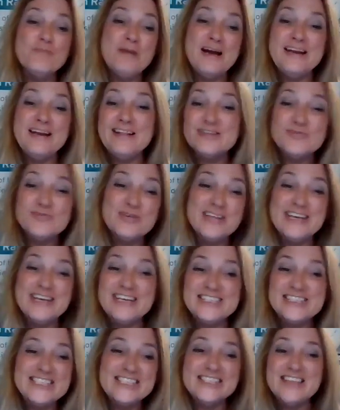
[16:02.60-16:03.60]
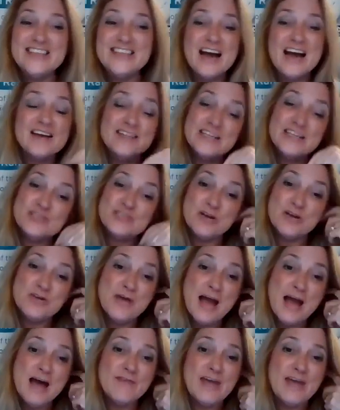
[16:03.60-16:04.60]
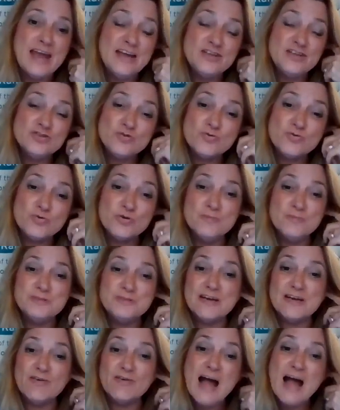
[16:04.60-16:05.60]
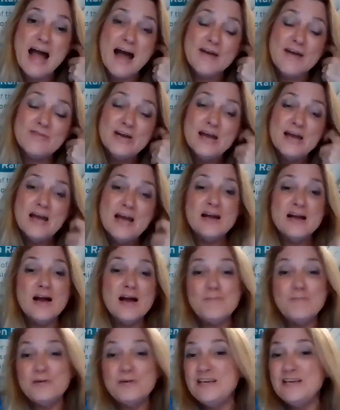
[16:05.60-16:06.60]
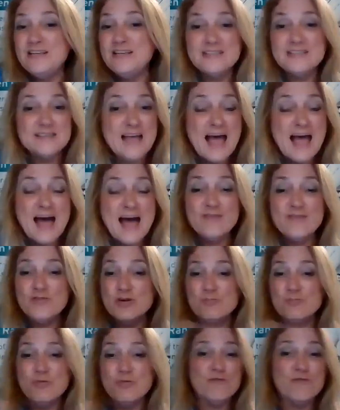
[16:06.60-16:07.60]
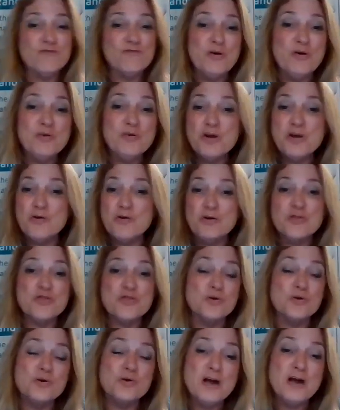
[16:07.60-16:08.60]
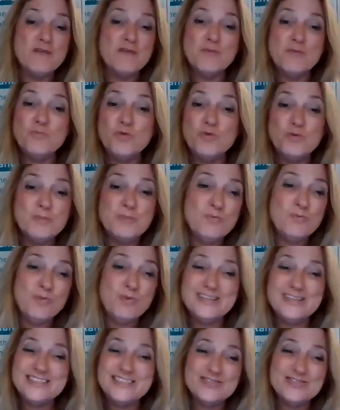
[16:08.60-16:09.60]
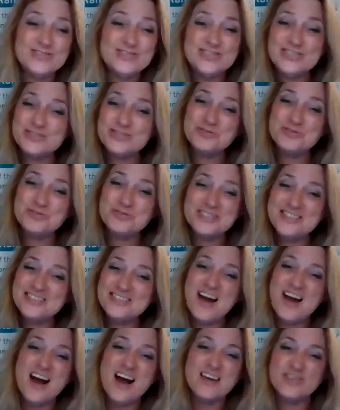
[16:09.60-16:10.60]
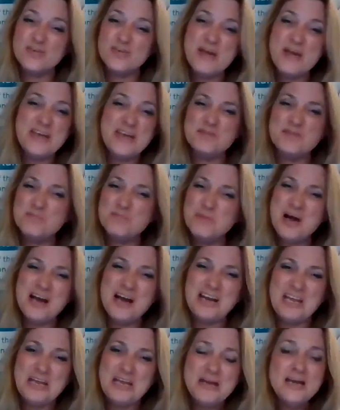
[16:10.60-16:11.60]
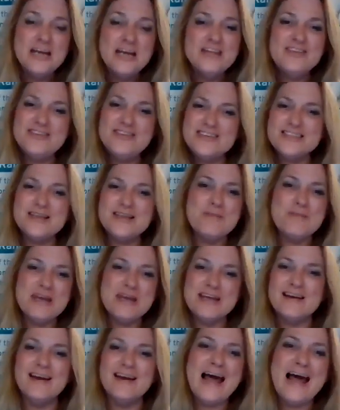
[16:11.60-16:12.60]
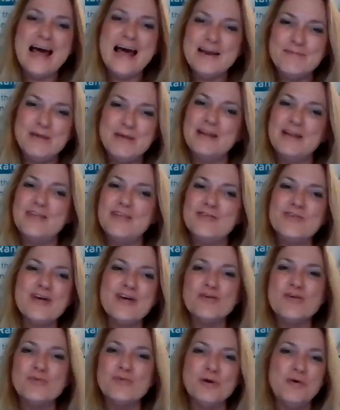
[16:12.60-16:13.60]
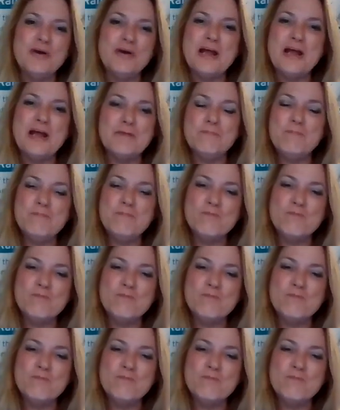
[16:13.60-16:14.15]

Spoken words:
money. That's why they get stuck. That's why you have angel groups that will have companies out of their portfolio. A third of them will be ones that are just sort of stuck. They're making money. They're just not making a lot of money. They're not growing at a